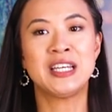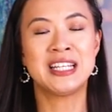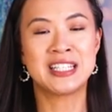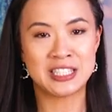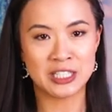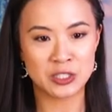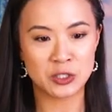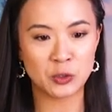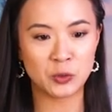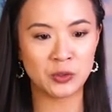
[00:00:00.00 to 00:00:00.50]

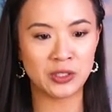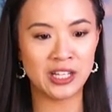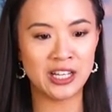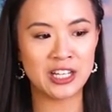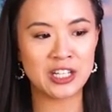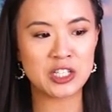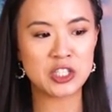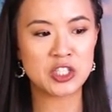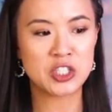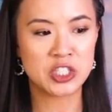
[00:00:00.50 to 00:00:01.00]
it's
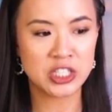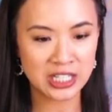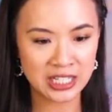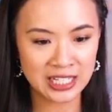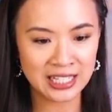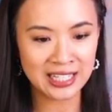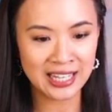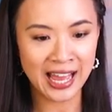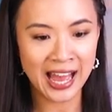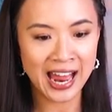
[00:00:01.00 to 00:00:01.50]
Azula.
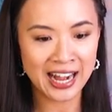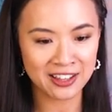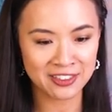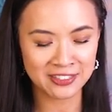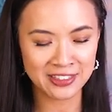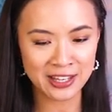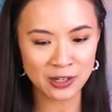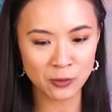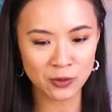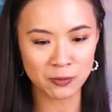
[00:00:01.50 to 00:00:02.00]
She had a
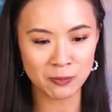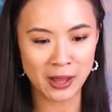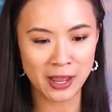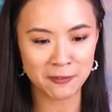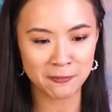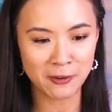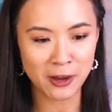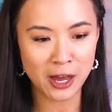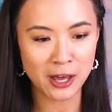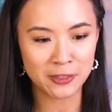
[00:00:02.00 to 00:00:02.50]
thing with
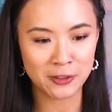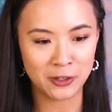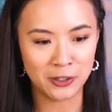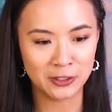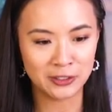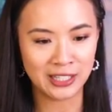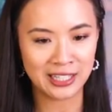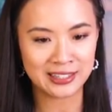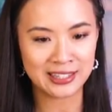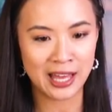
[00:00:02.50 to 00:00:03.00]
my
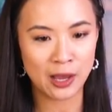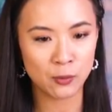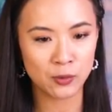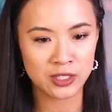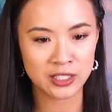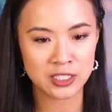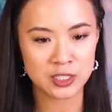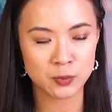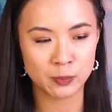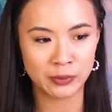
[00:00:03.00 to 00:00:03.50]
father. Like, that
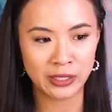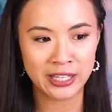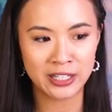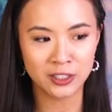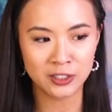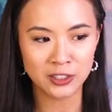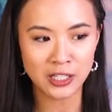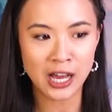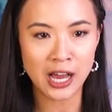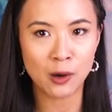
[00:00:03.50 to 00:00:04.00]
would
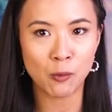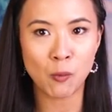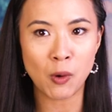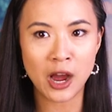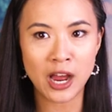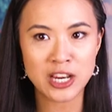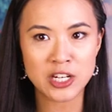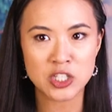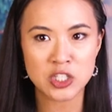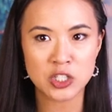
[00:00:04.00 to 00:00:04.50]
explain a lot
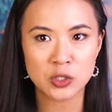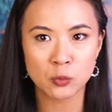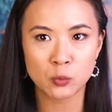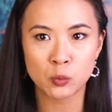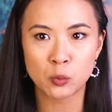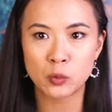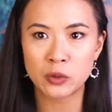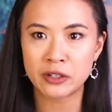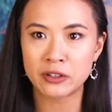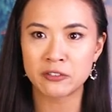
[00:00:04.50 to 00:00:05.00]
why she
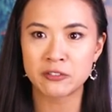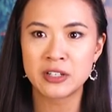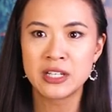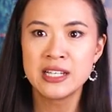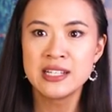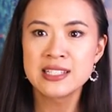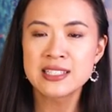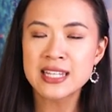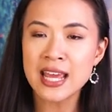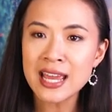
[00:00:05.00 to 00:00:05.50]
would have
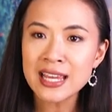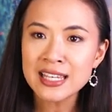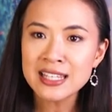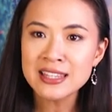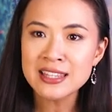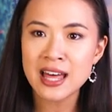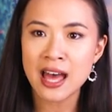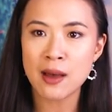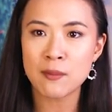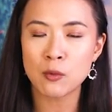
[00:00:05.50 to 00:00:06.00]

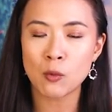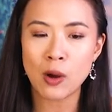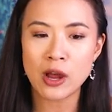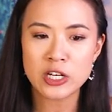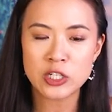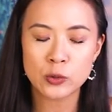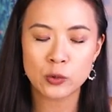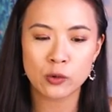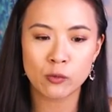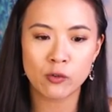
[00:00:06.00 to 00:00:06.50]
taken them and
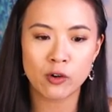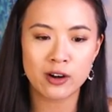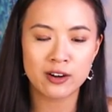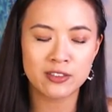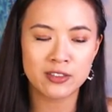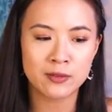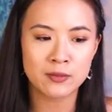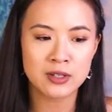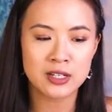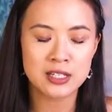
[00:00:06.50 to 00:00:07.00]
why she would have
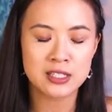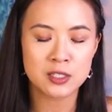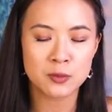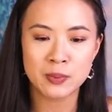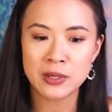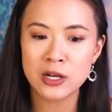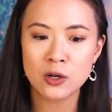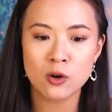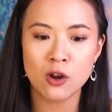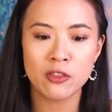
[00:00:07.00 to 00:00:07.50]
wanted them to
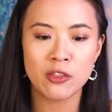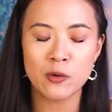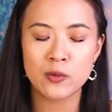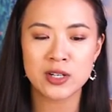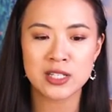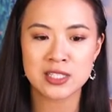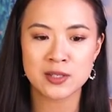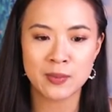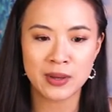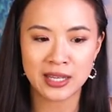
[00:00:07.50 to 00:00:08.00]
disappear, although
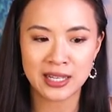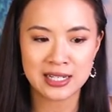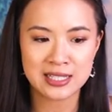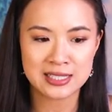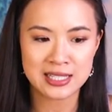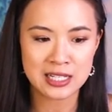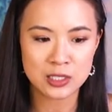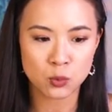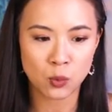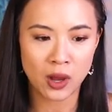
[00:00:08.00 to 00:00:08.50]
it doesn't make
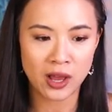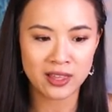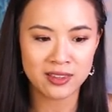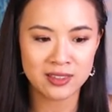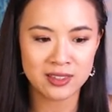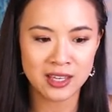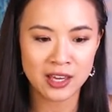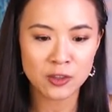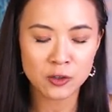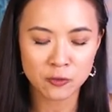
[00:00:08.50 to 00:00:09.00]
any sense
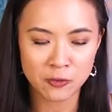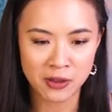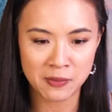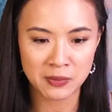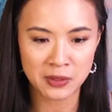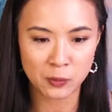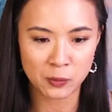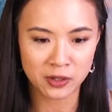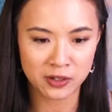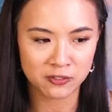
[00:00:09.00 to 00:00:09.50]
why the other
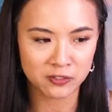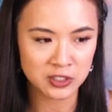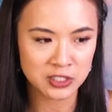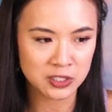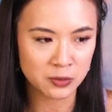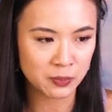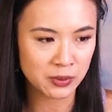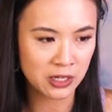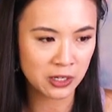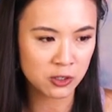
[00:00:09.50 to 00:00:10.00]
family would have
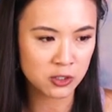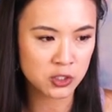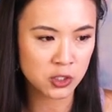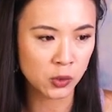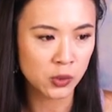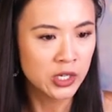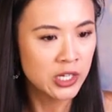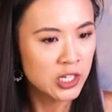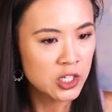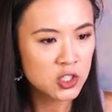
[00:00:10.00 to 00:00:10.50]
disappeared.
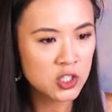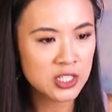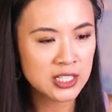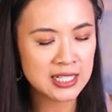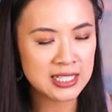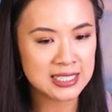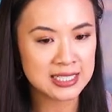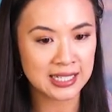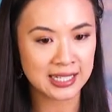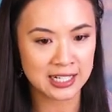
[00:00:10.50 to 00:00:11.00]
So she
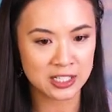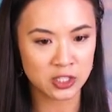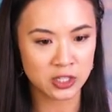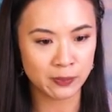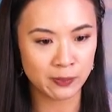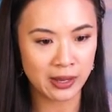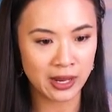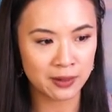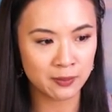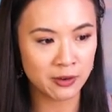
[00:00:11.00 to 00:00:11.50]
needs to get to
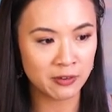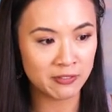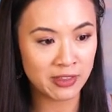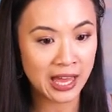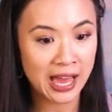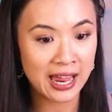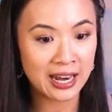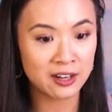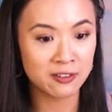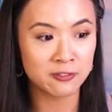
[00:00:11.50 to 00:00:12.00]
the bottom of
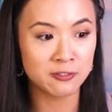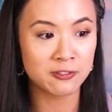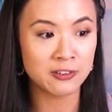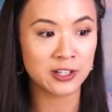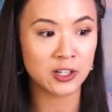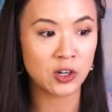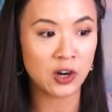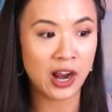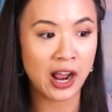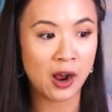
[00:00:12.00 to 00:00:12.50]
that and
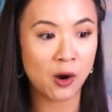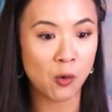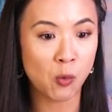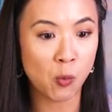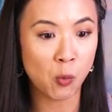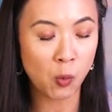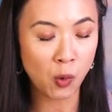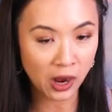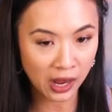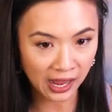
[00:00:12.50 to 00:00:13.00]
figure out
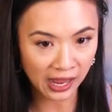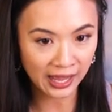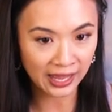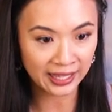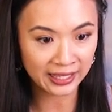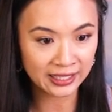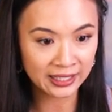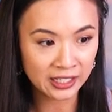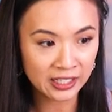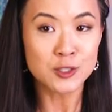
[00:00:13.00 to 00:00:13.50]

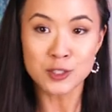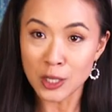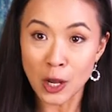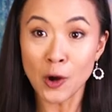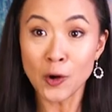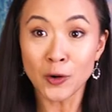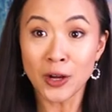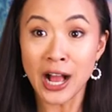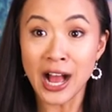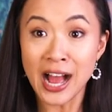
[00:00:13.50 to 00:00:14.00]
why. So,
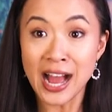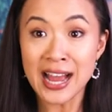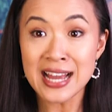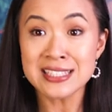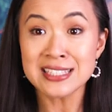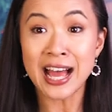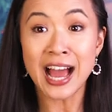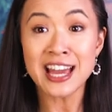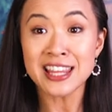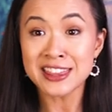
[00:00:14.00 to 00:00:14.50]

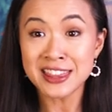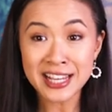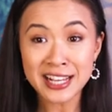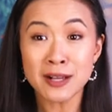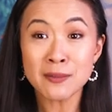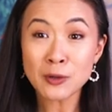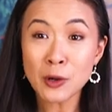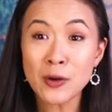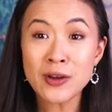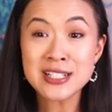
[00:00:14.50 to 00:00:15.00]
guys, I
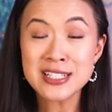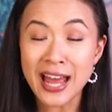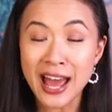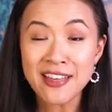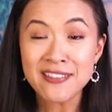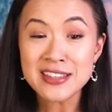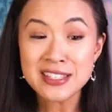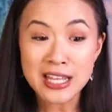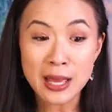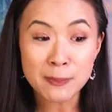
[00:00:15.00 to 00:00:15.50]
think I'm going to
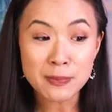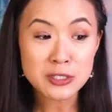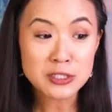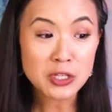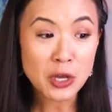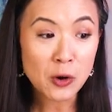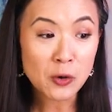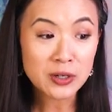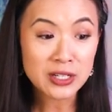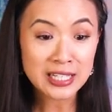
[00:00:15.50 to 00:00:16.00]
end this
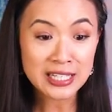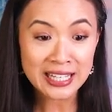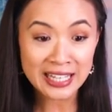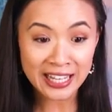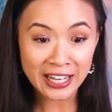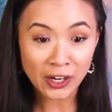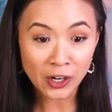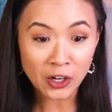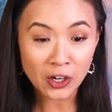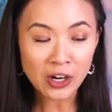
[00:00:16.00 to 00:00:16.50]
episode
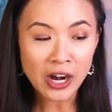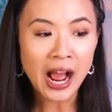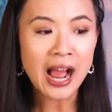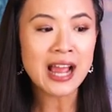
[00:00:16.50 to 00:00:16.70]
here.